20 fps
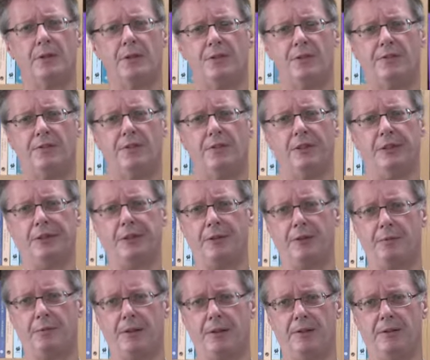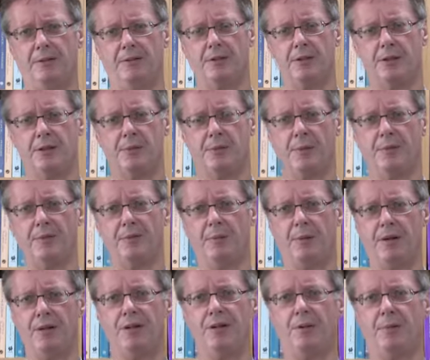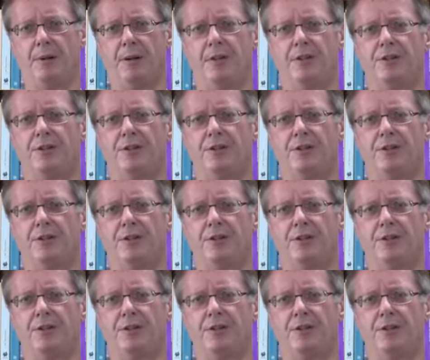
to fill out about some information about